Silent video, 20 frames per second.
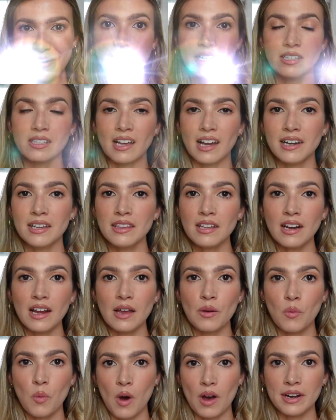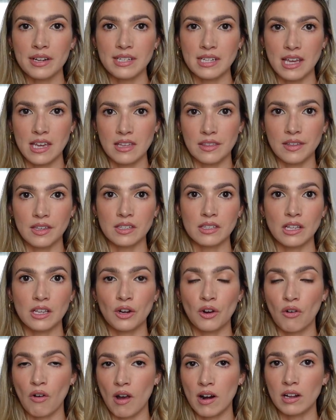I decided that I want to take this in
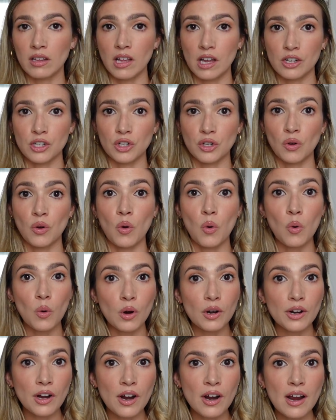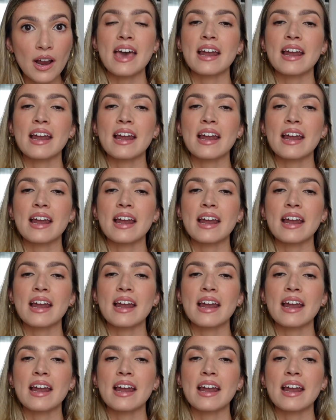chronological order,